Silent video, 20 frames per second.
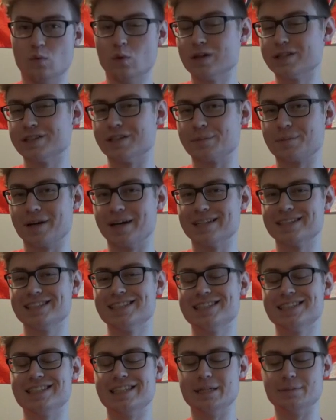What is up, guys?
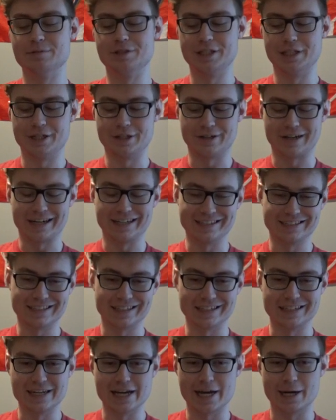It is DMG here, and
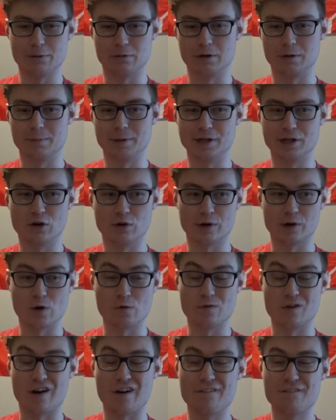today we're going to be going
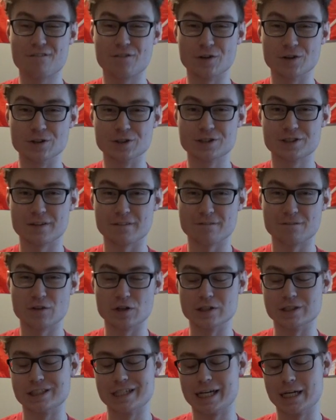over our first
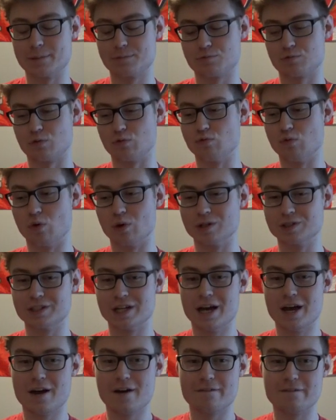Foot Champs rewards.
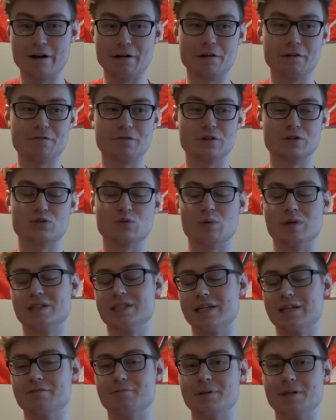Very first
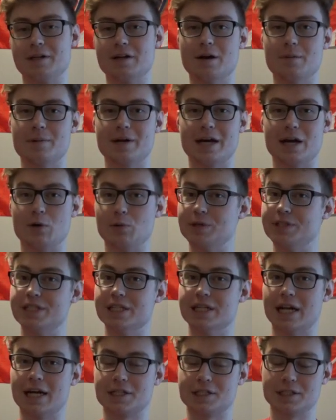ones that have been coming out. We
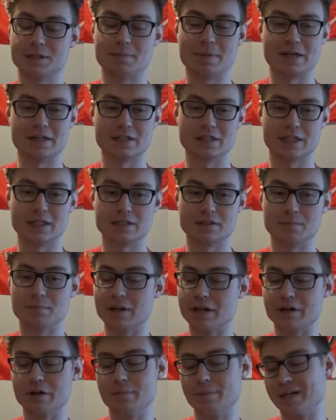did actually manage to get some
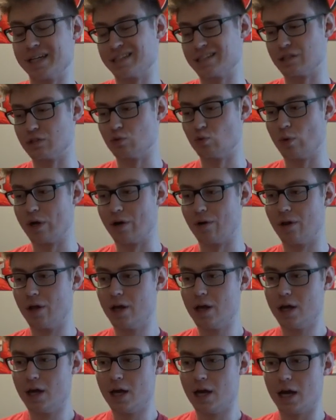player picks as well.
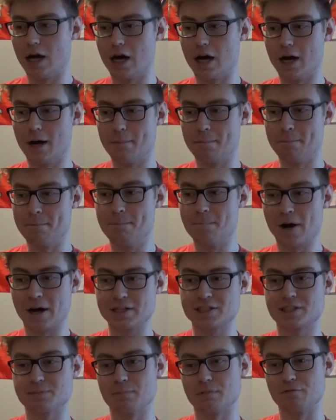
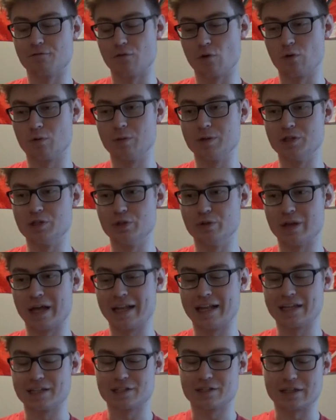But before we do
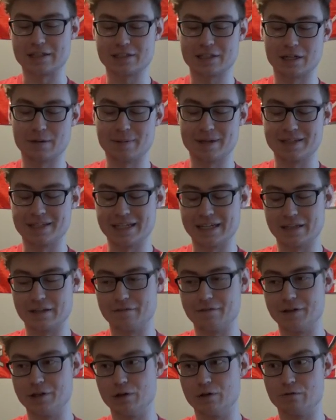that, that's going to be at the end
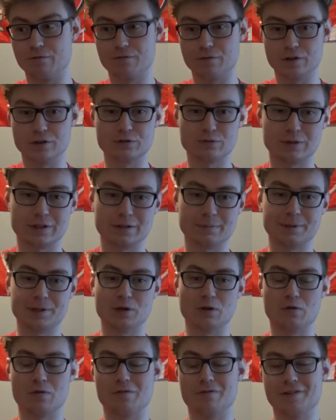of the video. First, we're going to be
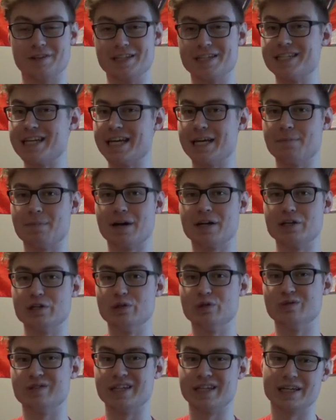going over the team I
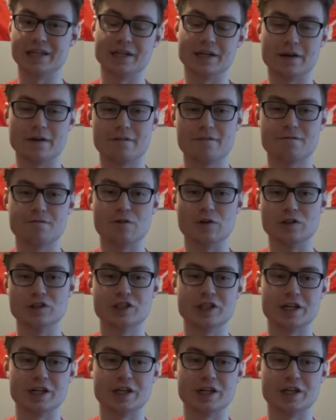used in Foot